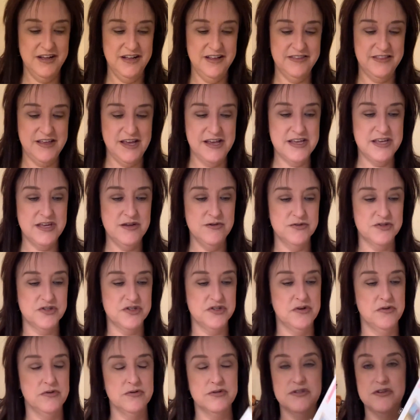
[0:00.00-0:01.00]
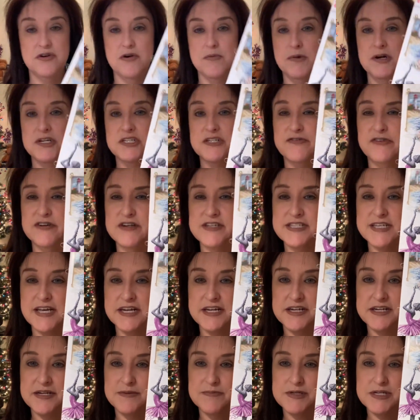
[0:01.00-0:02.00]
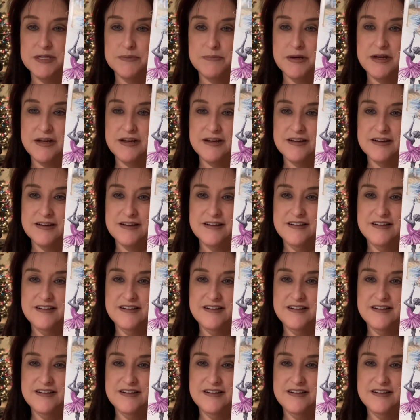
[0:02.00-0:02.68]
Thank you so, so much for sending them to me.